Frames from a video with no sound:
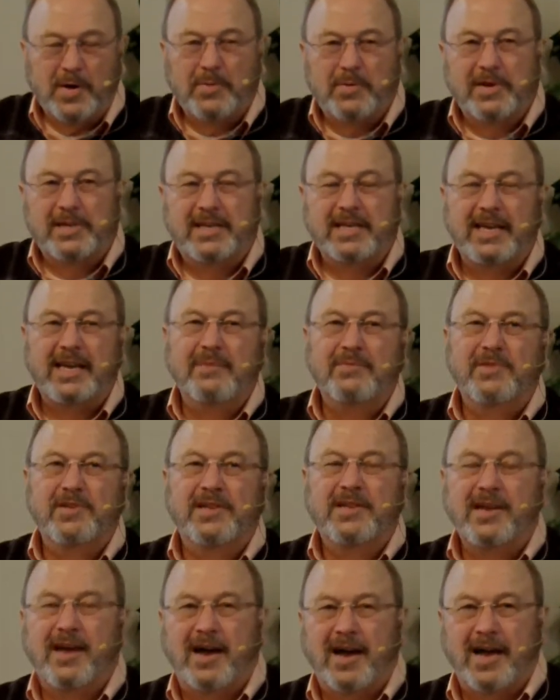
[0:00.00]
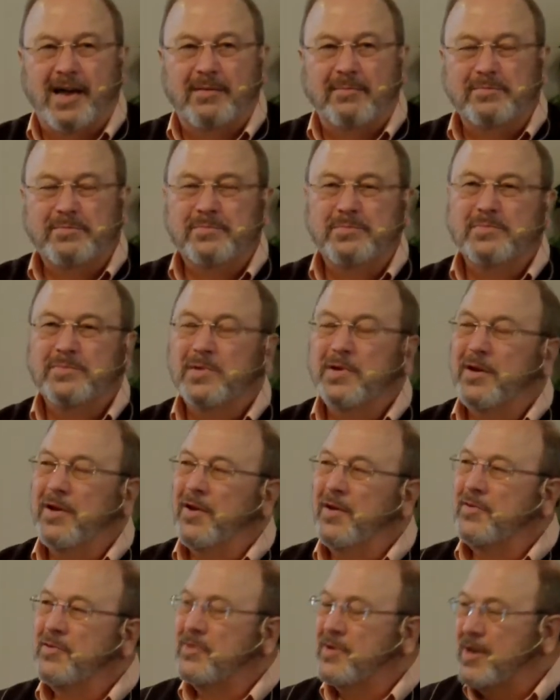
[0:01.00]
We redeem the time
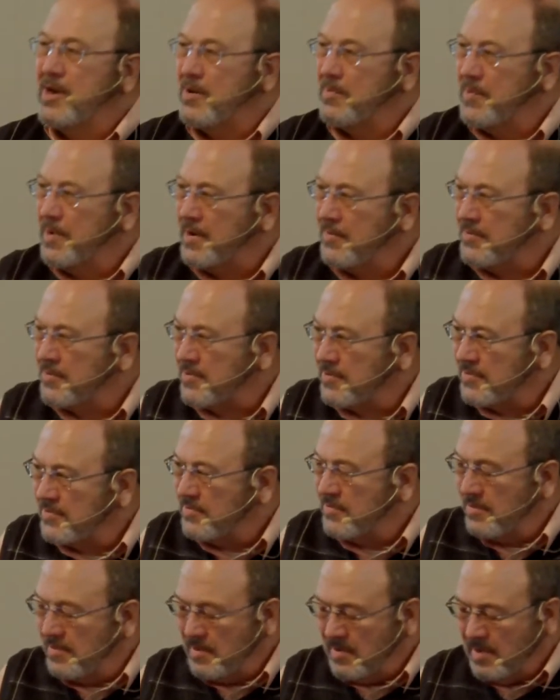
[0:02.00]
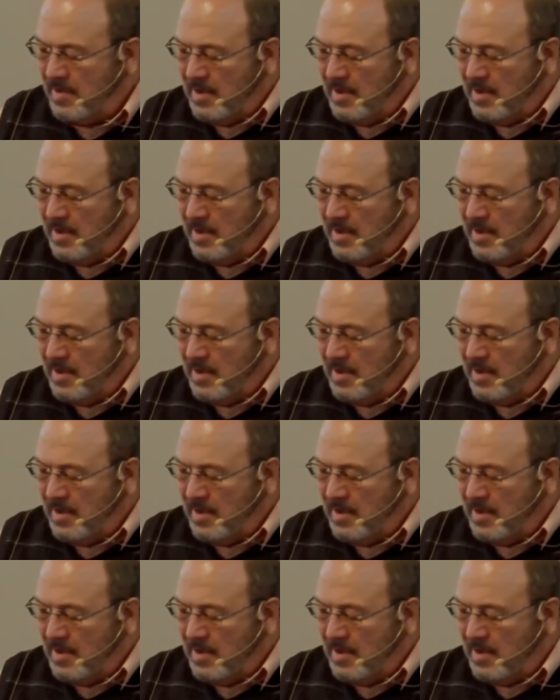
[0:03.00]
to help others.